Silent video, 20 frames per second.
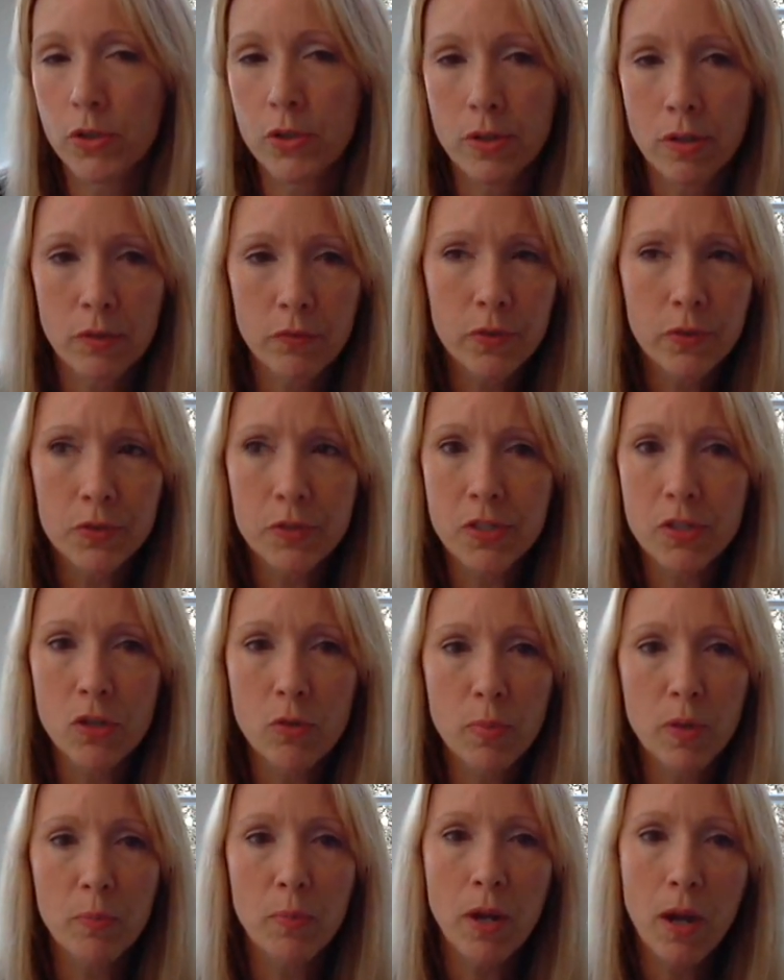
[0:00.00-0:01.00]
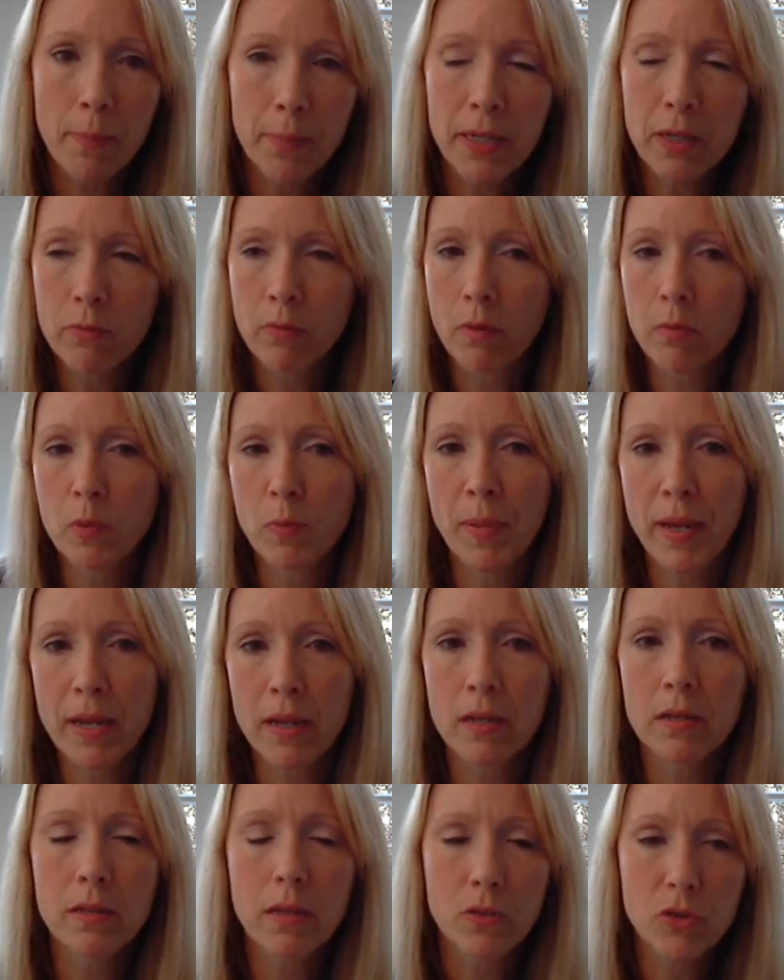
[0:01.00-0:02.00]
You're going to feel stupid popping a rubber
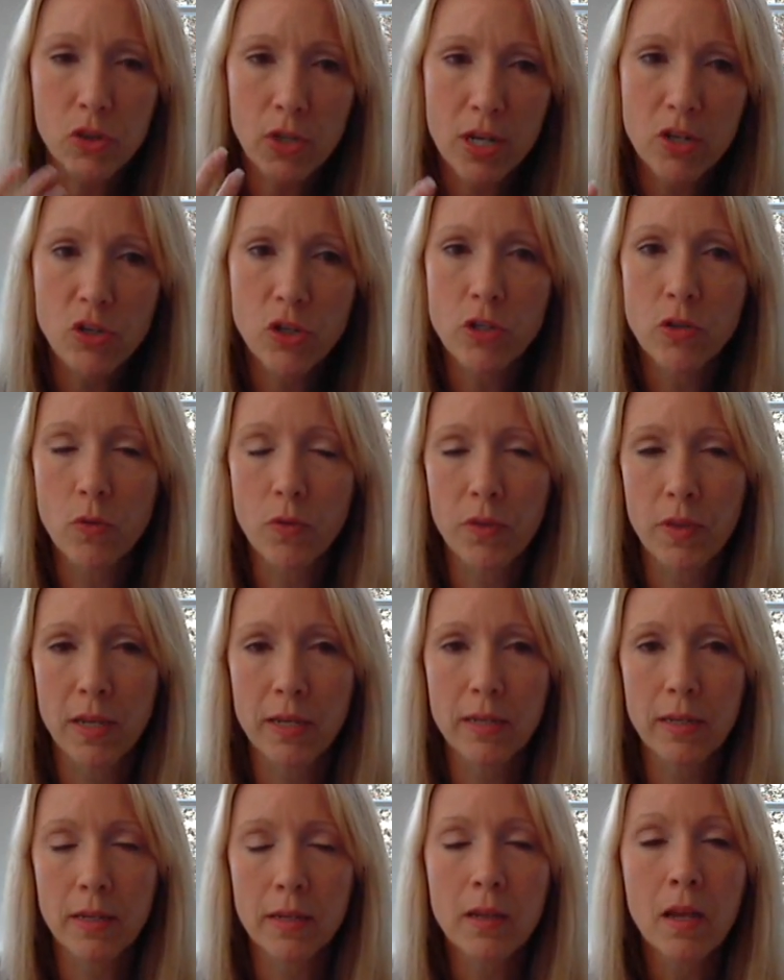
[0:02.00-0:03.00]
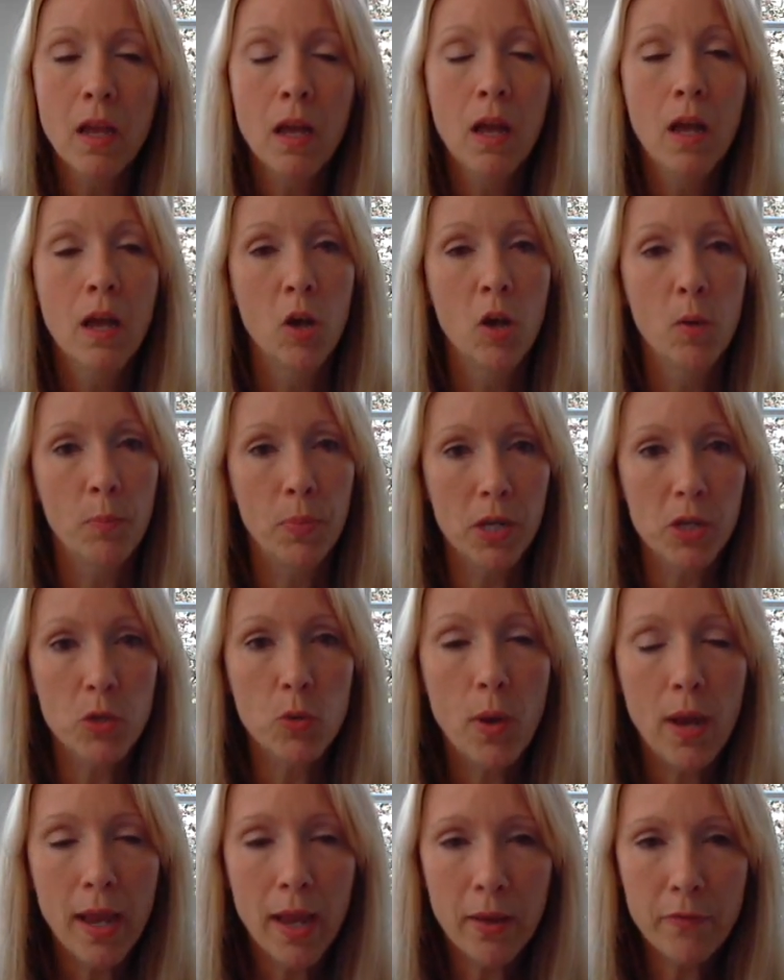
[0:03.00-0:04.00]
band and changing your thinking, but
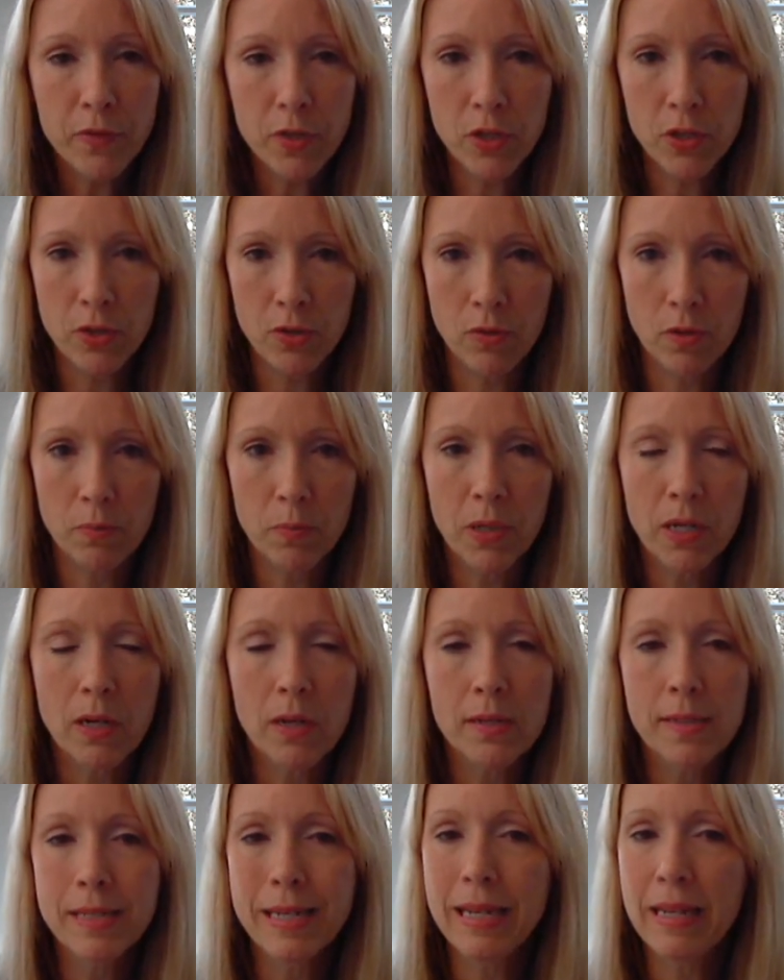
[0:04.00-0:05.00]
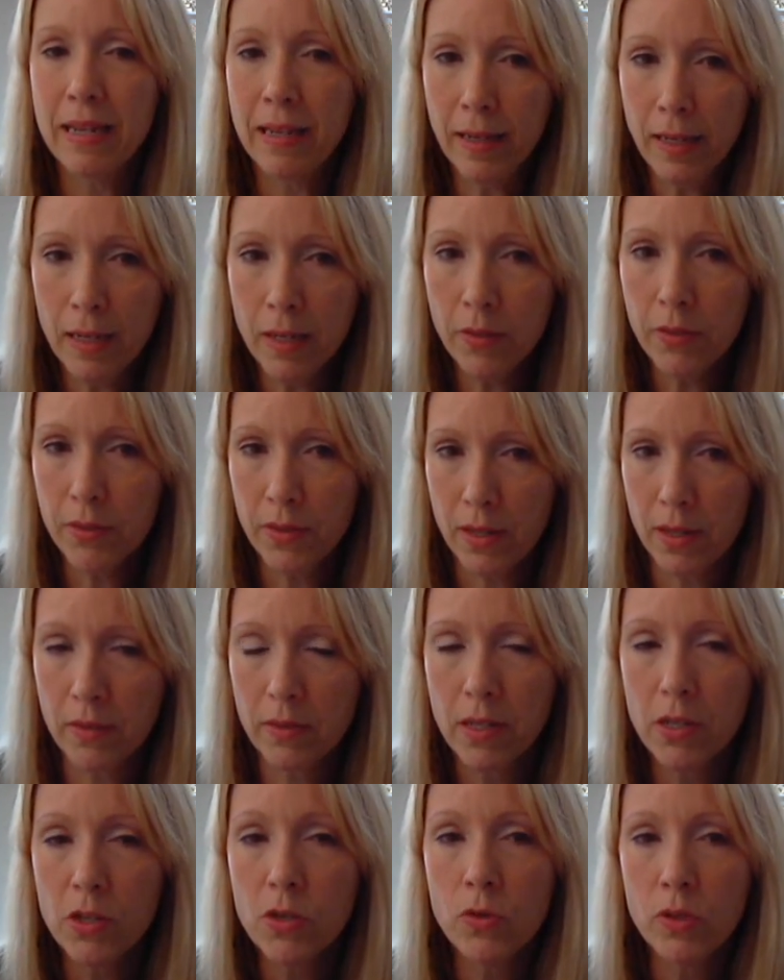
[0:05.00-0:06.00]
you have to do it because
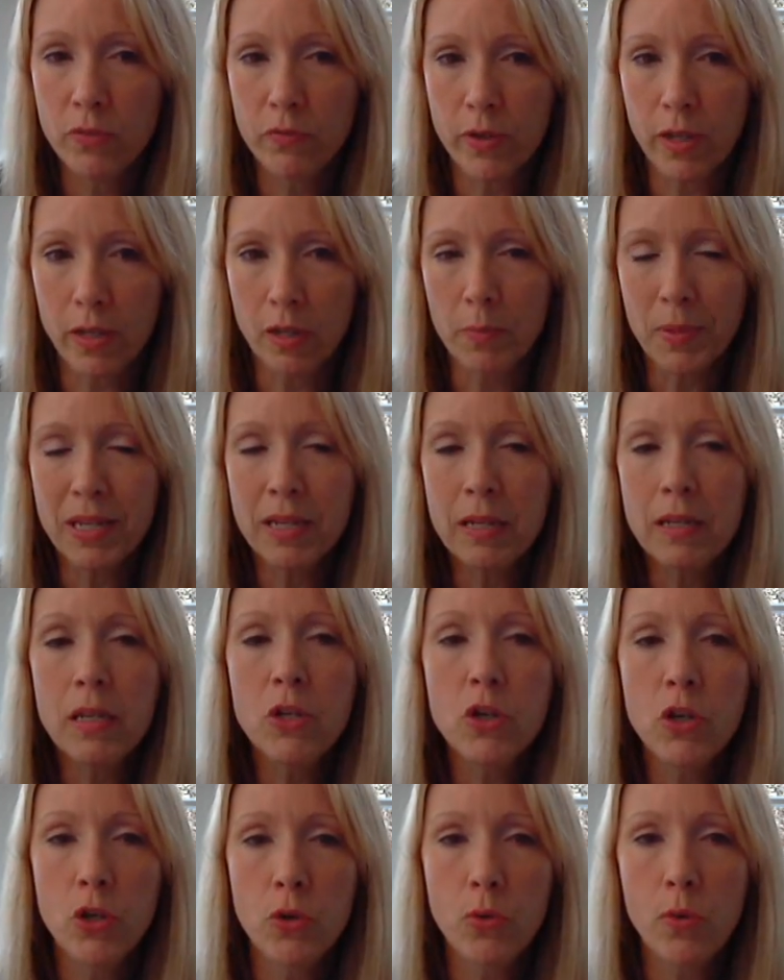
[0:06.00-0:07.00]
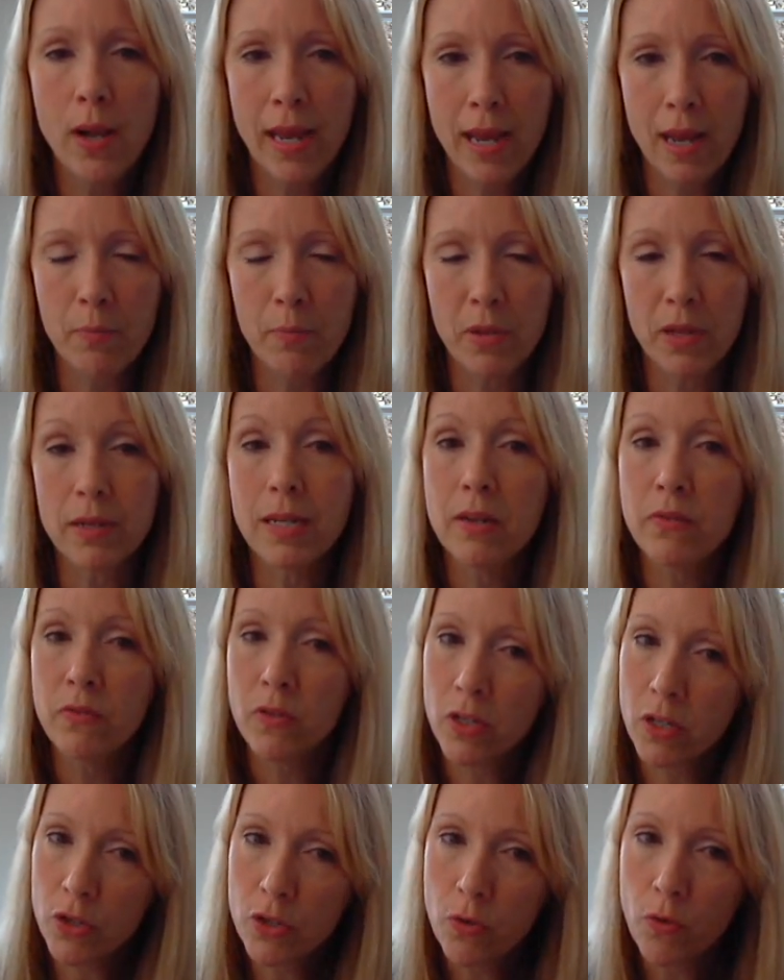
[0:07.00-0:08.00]
anything that you develop, any new habit,
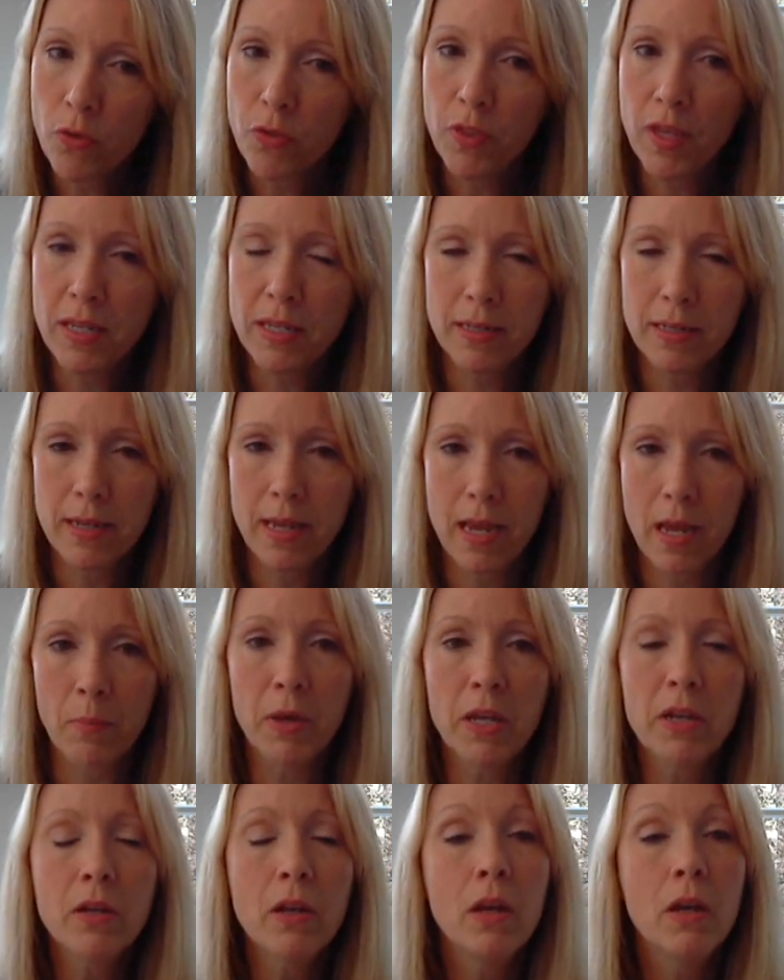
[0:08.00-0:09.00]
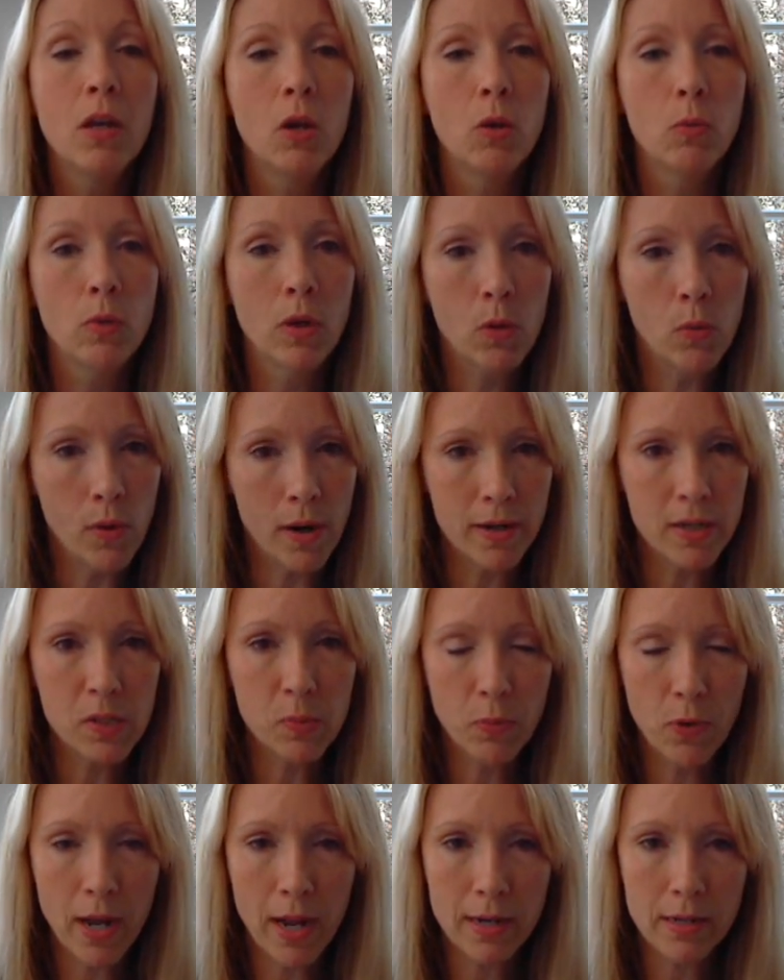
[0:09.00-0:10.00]
even a new thinking habit, requires
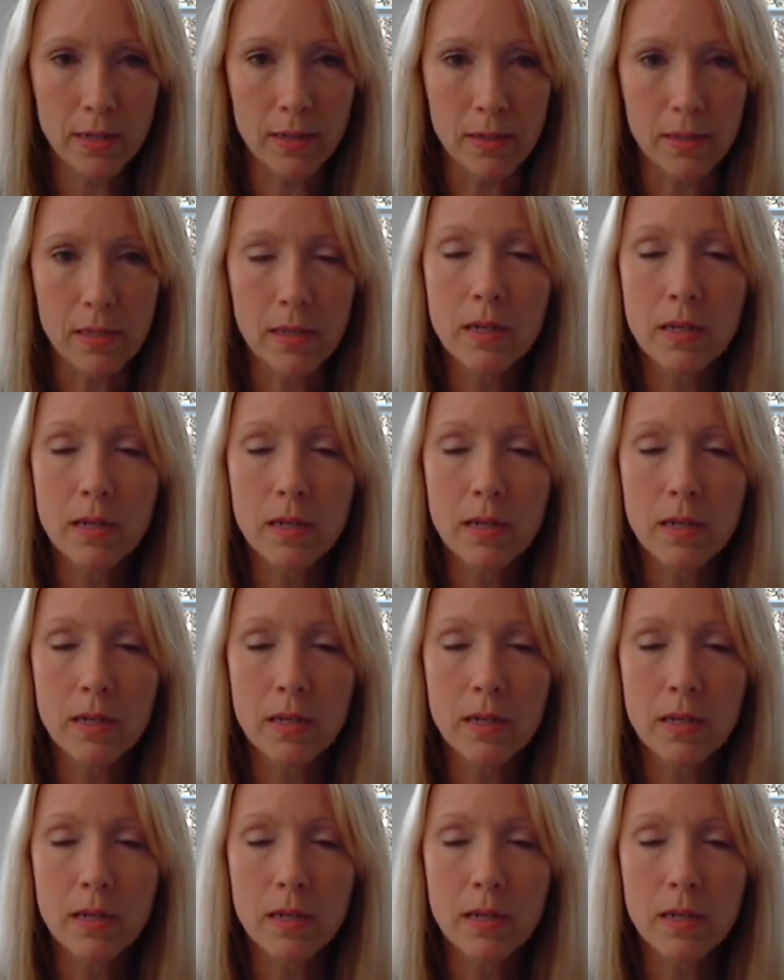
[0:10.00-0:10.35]
practice.